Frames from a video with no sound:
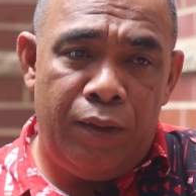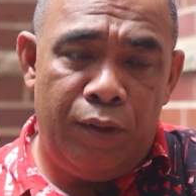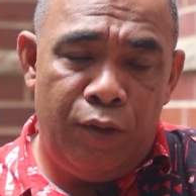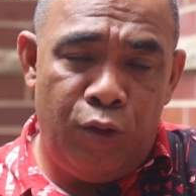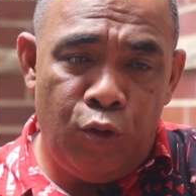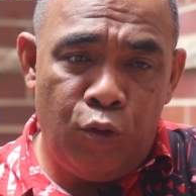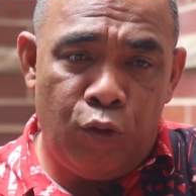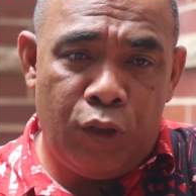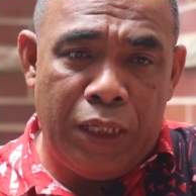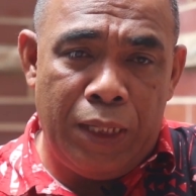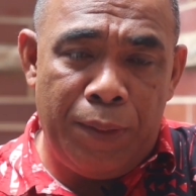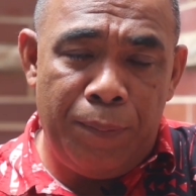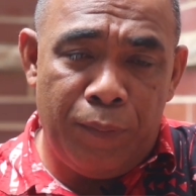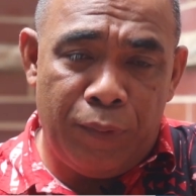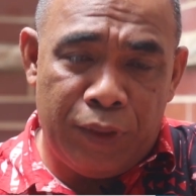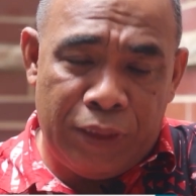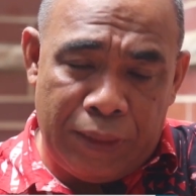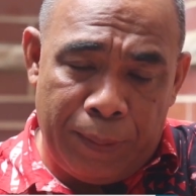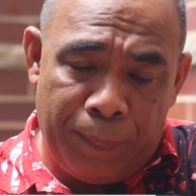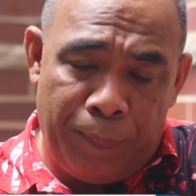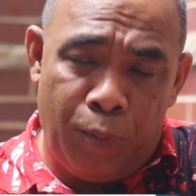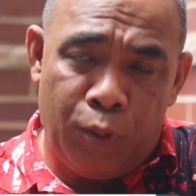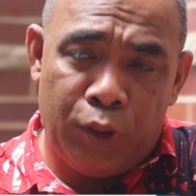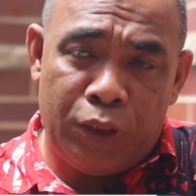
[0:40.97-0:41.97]
looking,
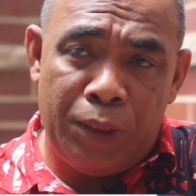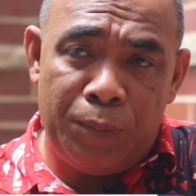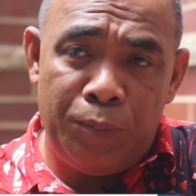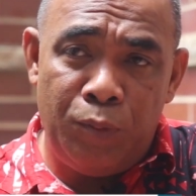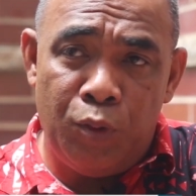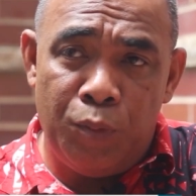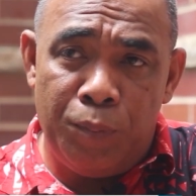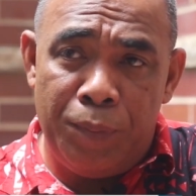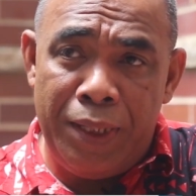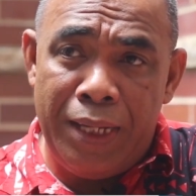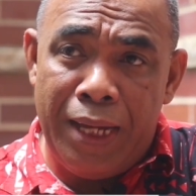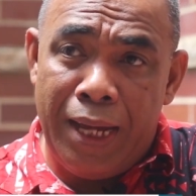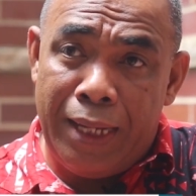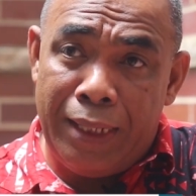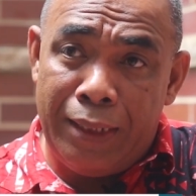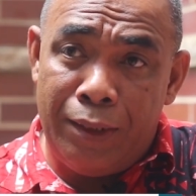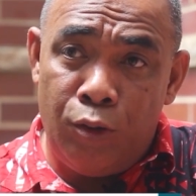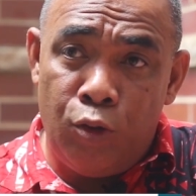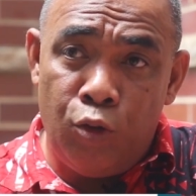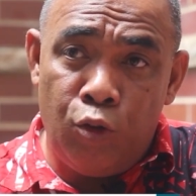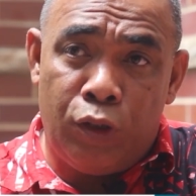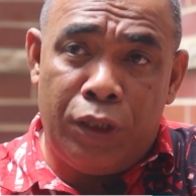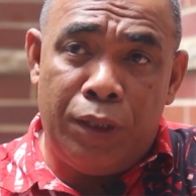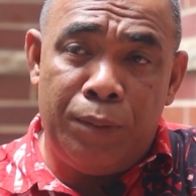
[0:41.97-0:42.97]
supporting really,
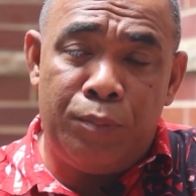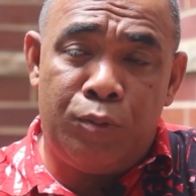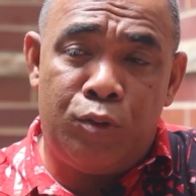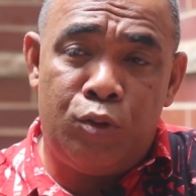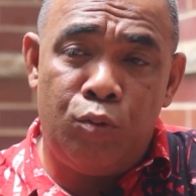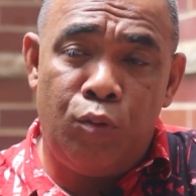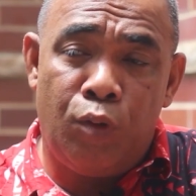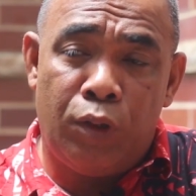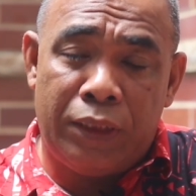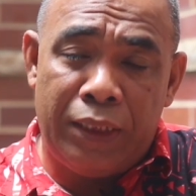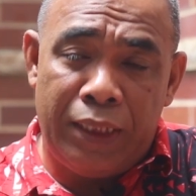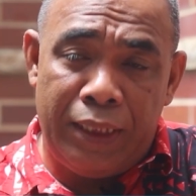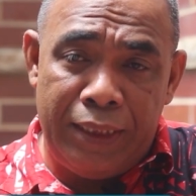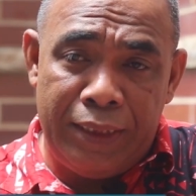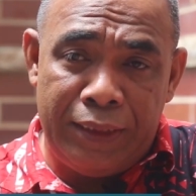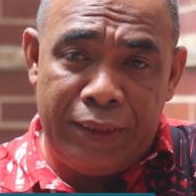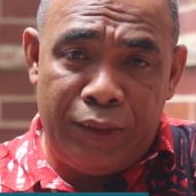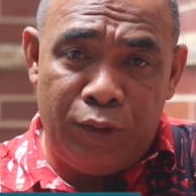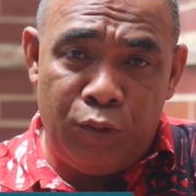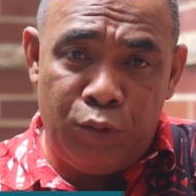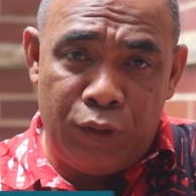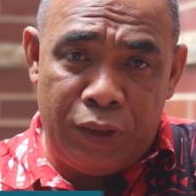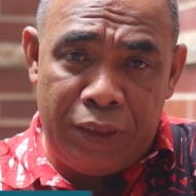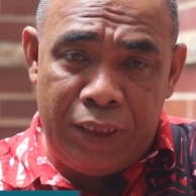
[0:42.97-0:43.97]
and looking to what the
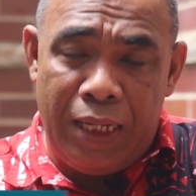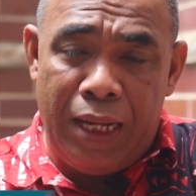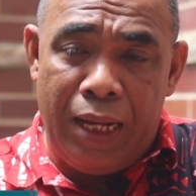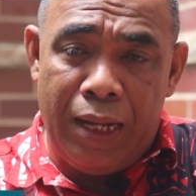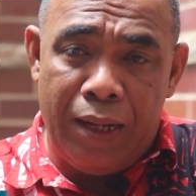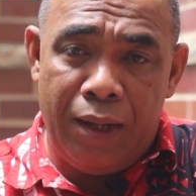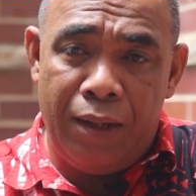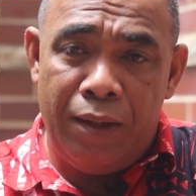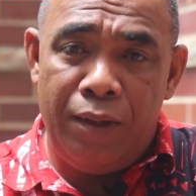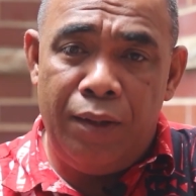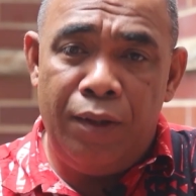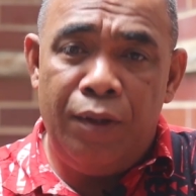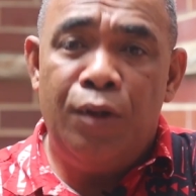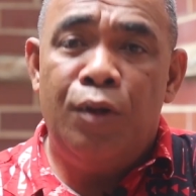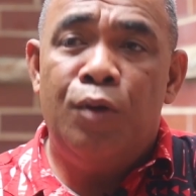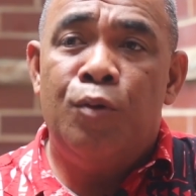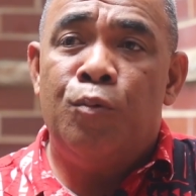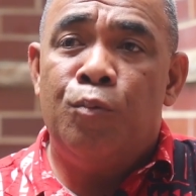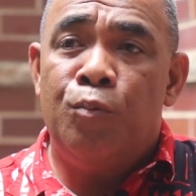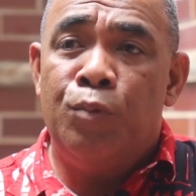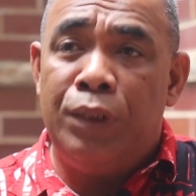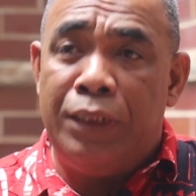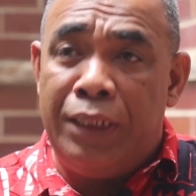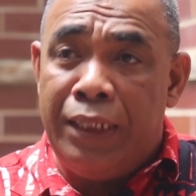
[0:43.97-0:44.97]
issues are
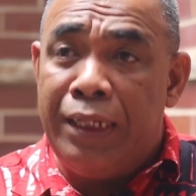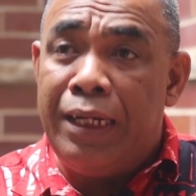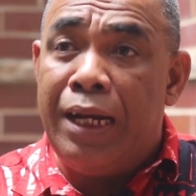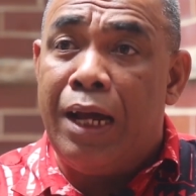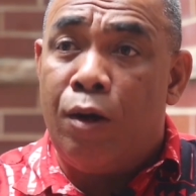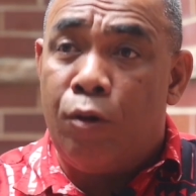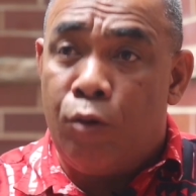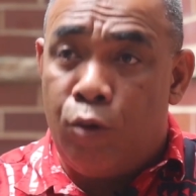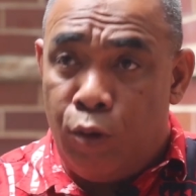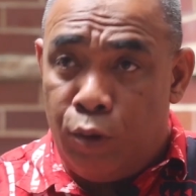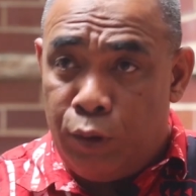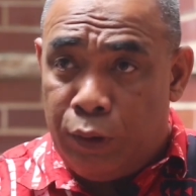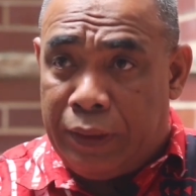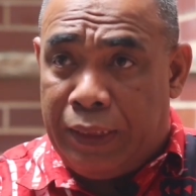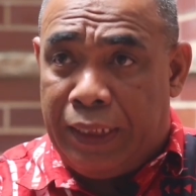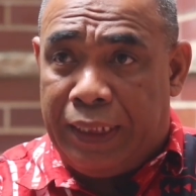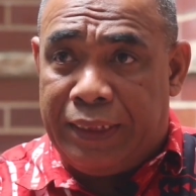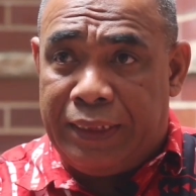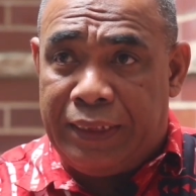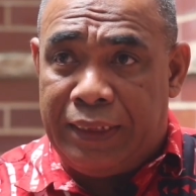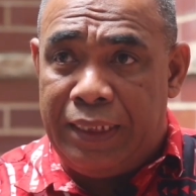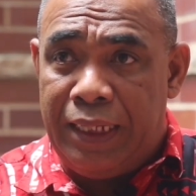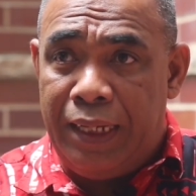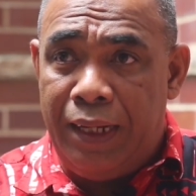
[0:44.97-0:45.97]
within our
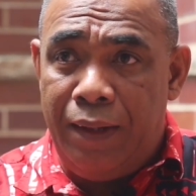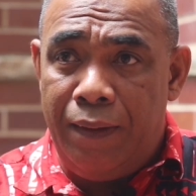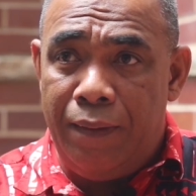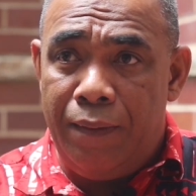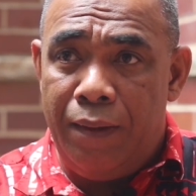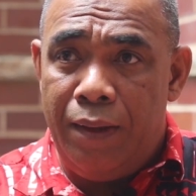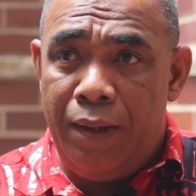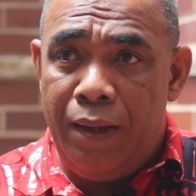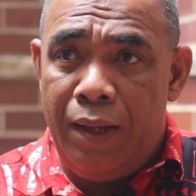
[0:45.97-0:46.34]
context. Yeah?